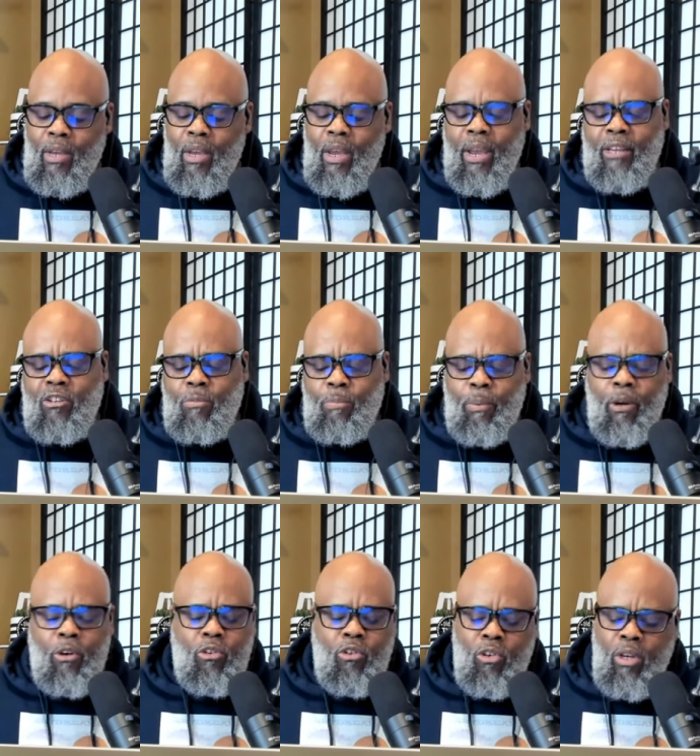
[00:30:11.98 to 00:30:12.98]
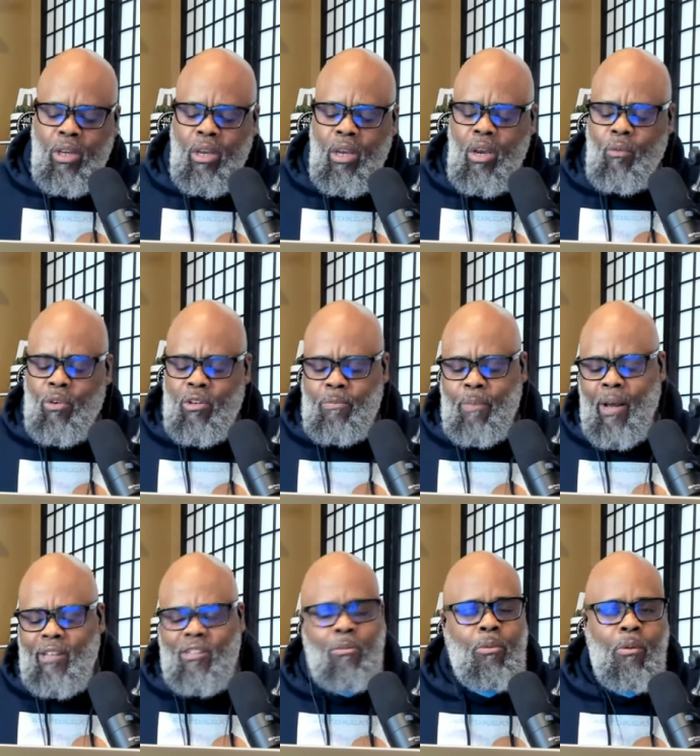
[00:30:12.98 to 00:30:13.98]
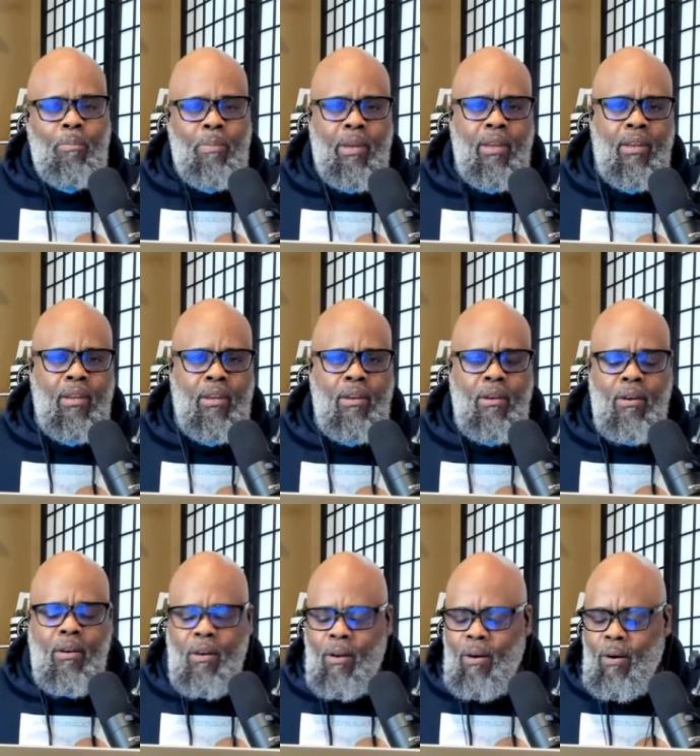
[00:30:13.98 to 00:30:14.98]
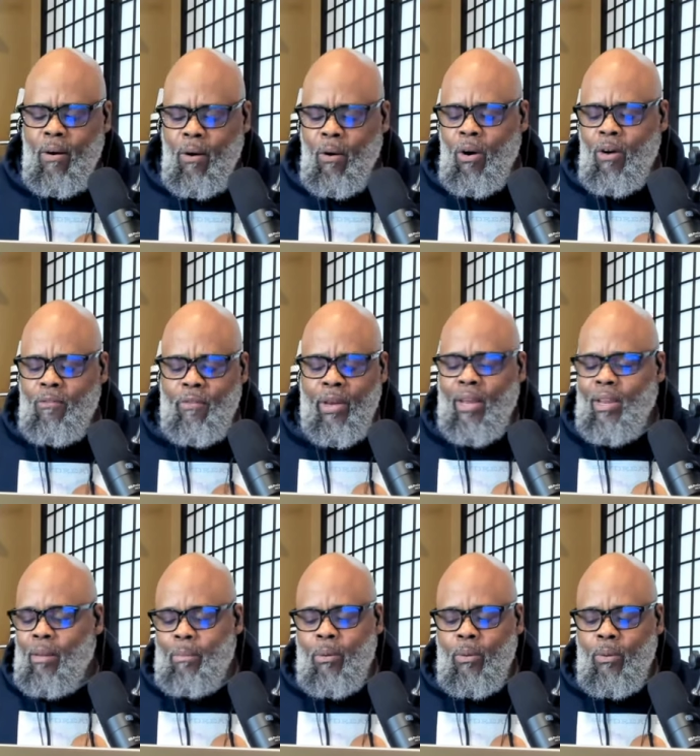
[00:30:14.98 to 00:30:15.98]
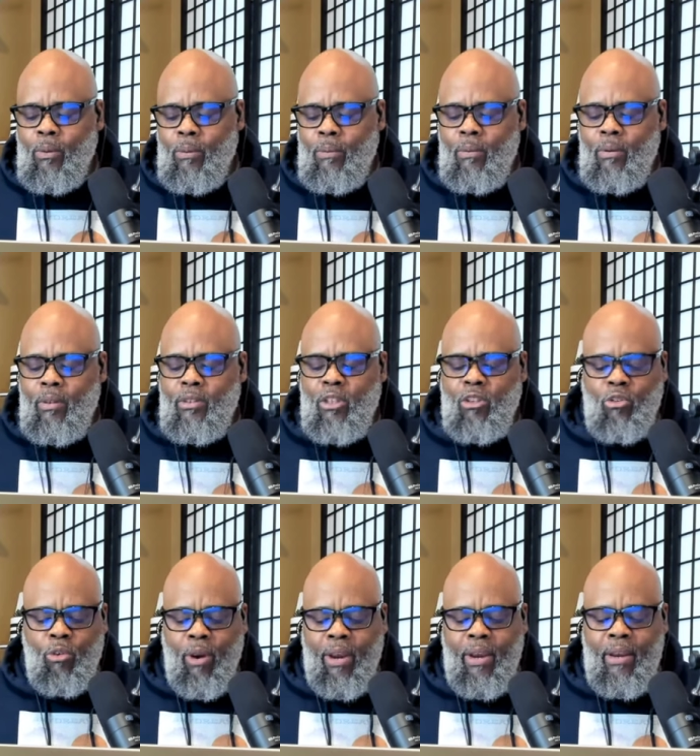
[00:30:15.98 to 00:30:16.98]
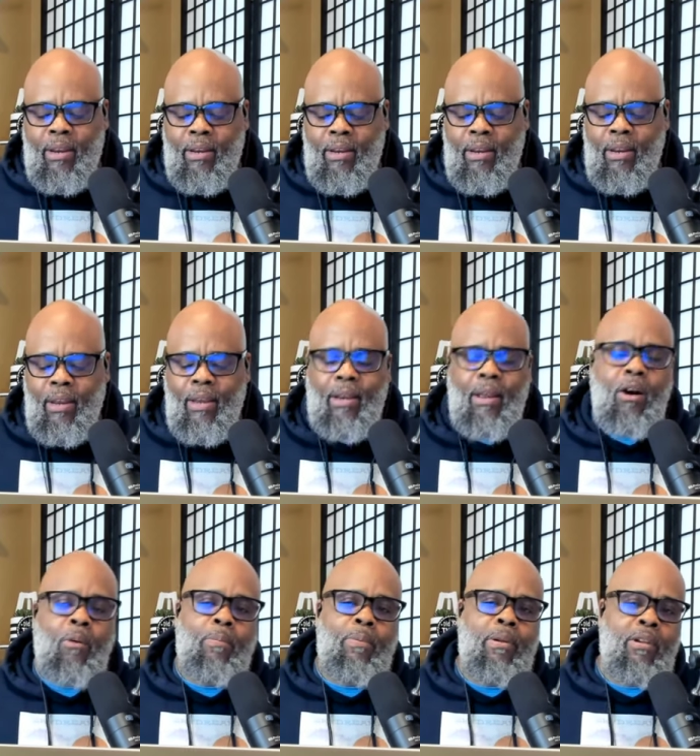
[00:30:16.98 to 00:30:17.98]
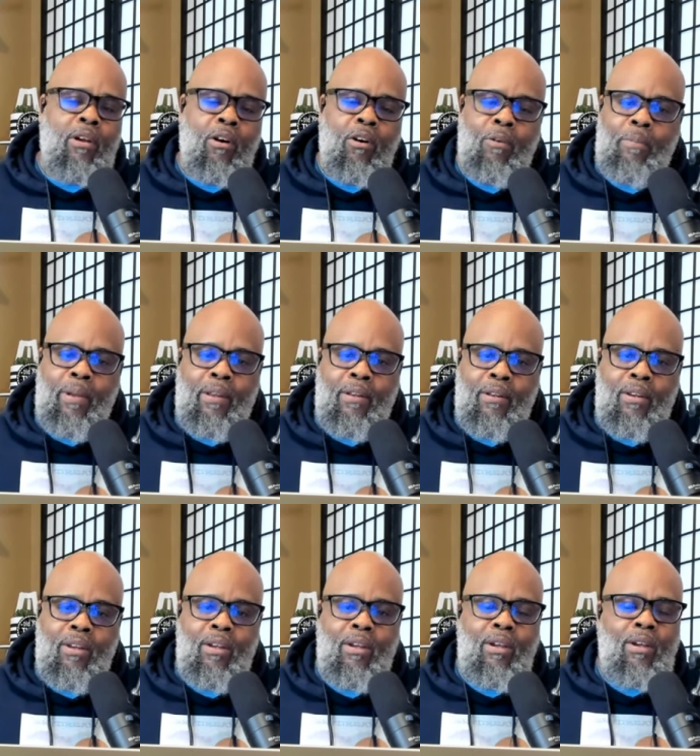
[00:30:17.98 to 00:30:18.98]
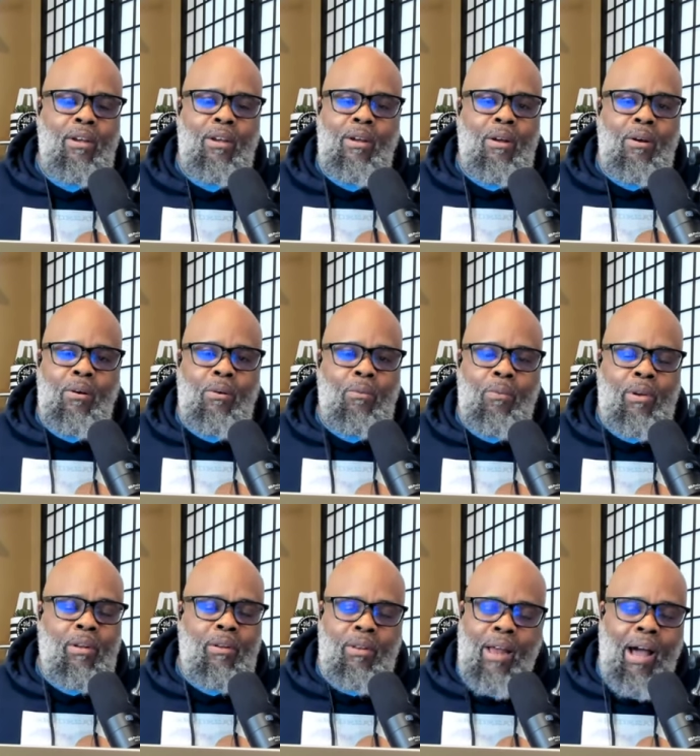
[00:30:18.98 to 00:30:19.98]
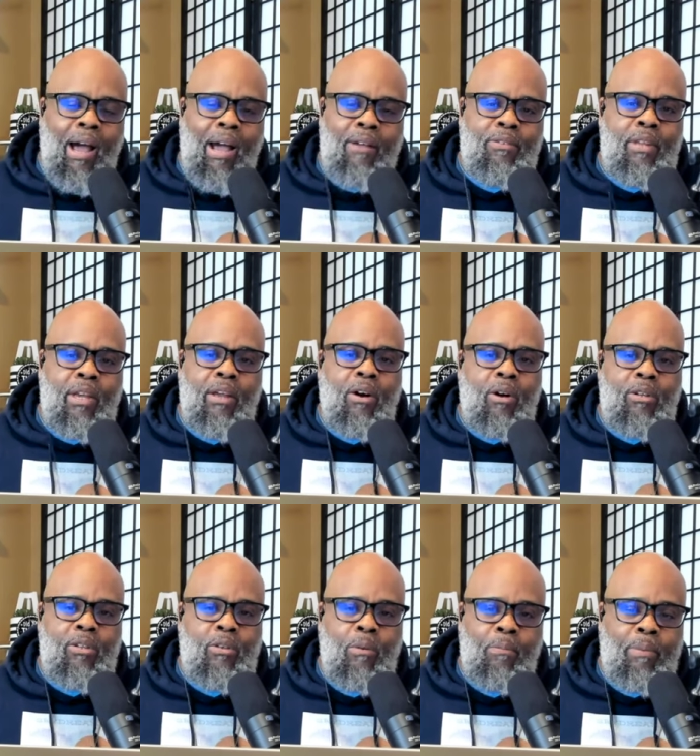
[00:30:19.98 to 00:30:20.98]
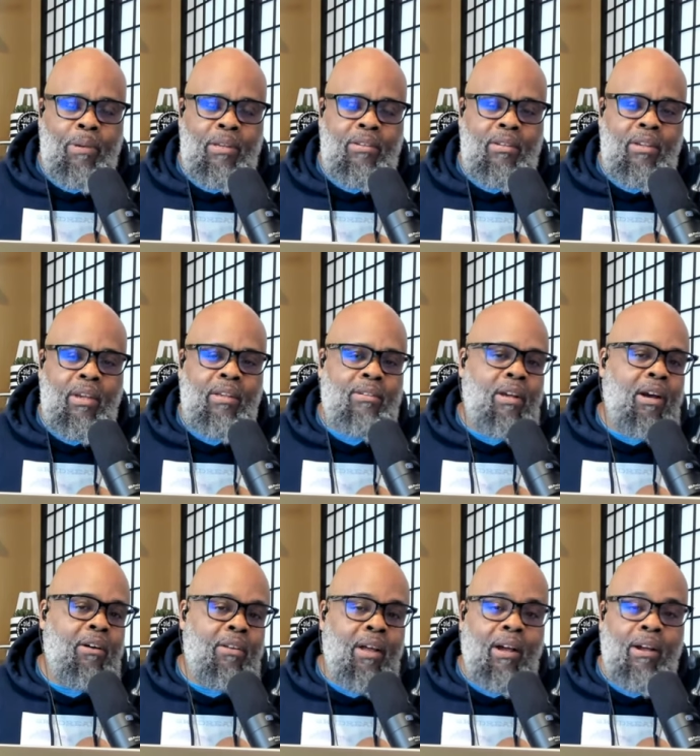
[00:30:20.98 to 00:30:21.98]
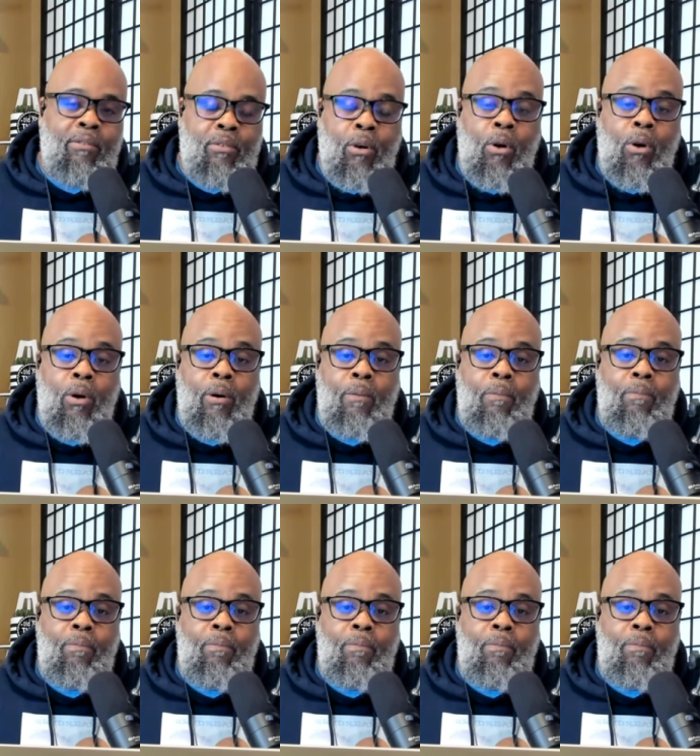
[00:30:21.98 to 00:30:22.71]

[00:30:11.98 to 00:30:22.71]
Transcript: And spiritually responsible men are available to train and help younger men. With lives that are so busy as our lives are,